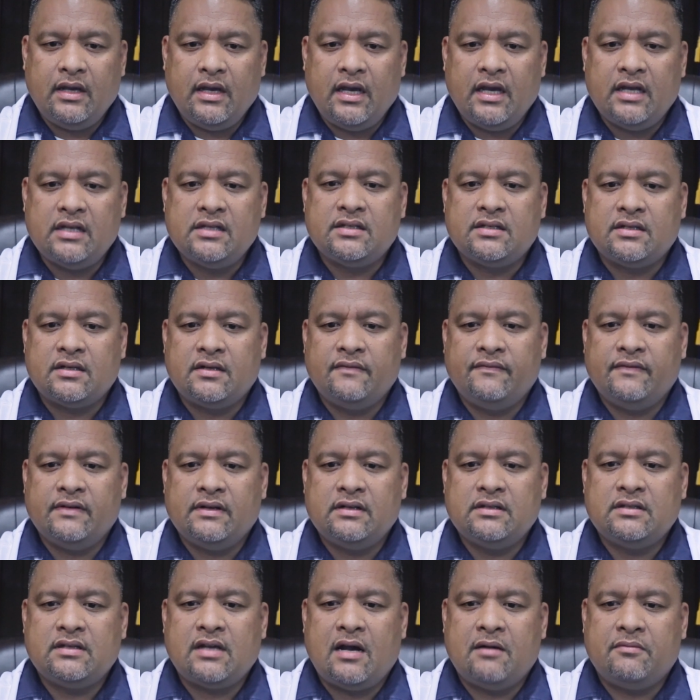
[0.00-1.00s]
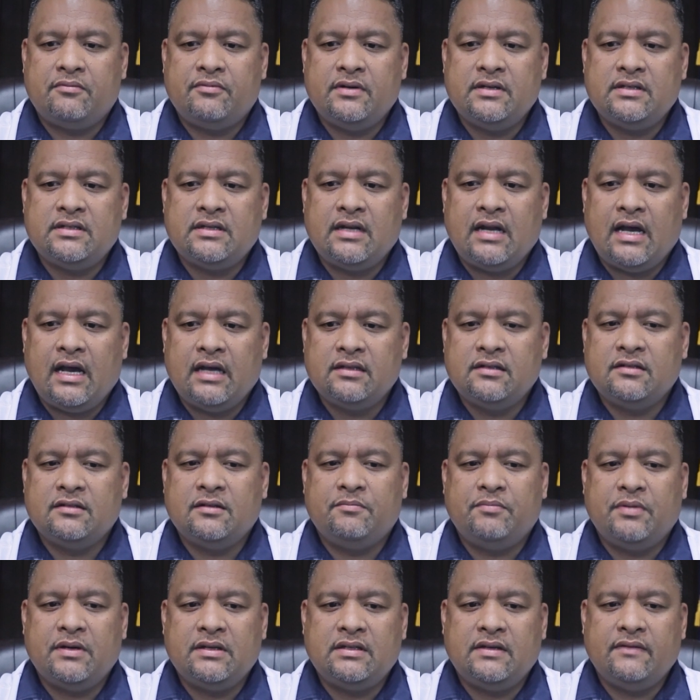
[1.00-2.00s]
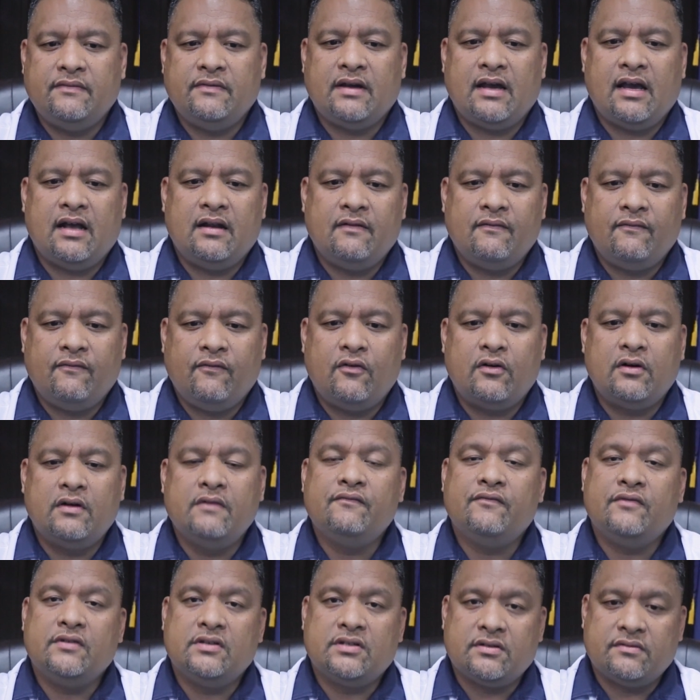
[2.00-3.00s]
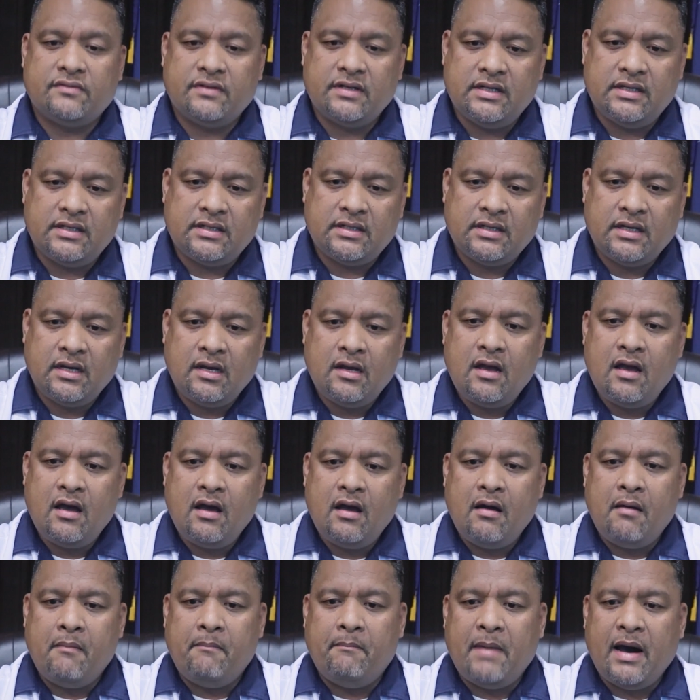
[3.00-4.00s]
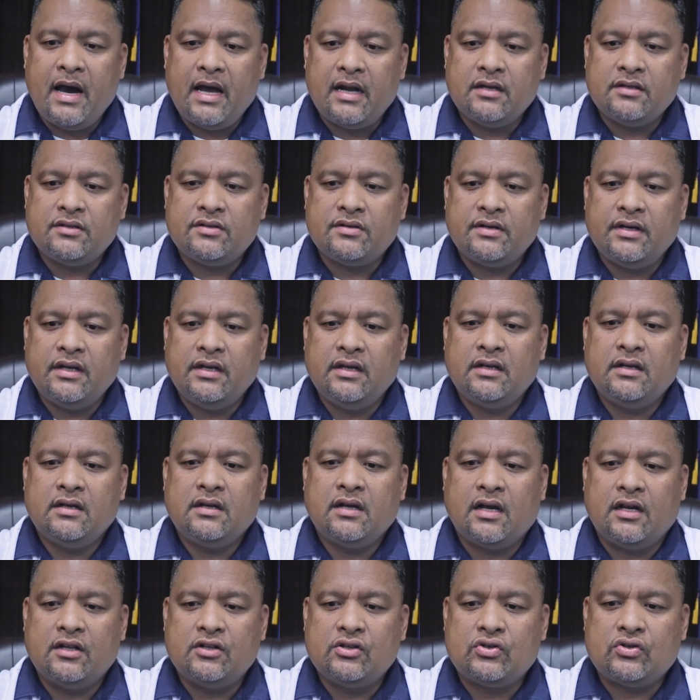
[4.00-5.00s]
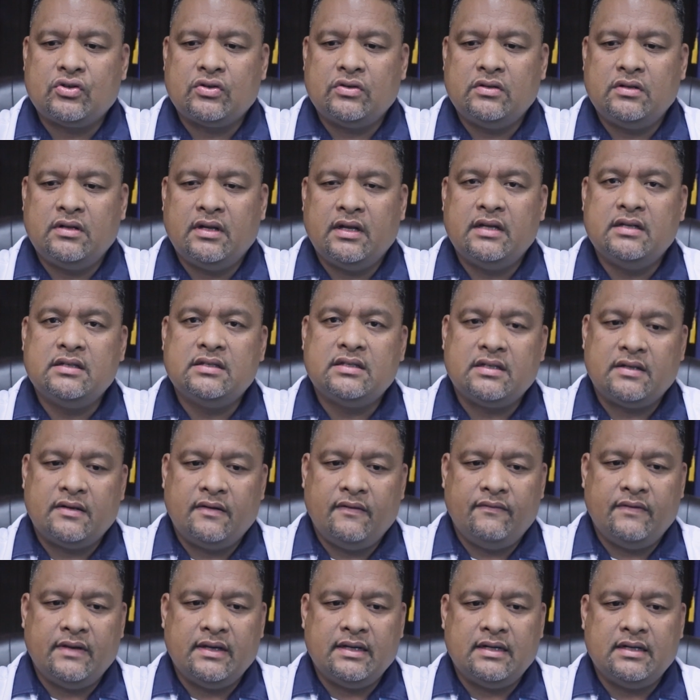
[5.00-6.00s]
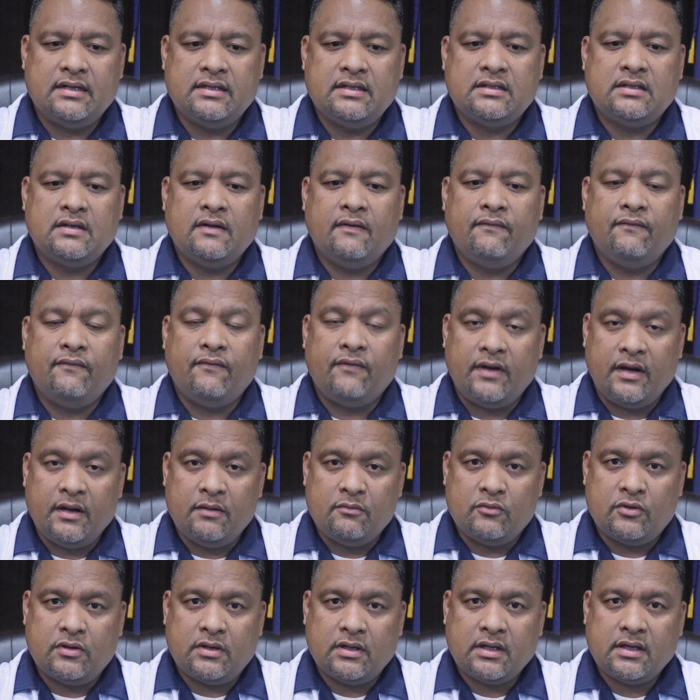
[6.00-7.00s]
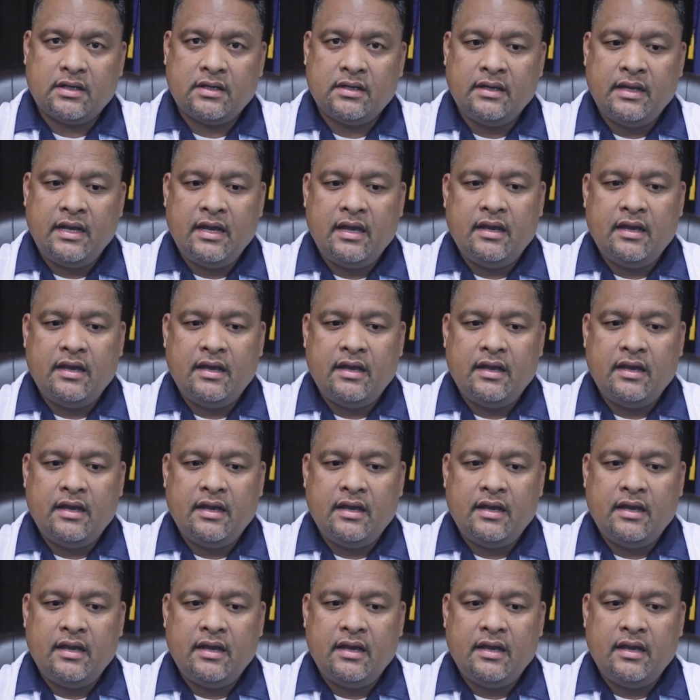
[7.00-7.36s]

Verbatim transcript: and surveillance operation under the Pacific Island Forum Fisheries Monitoring, Control, and Surveillance Framework.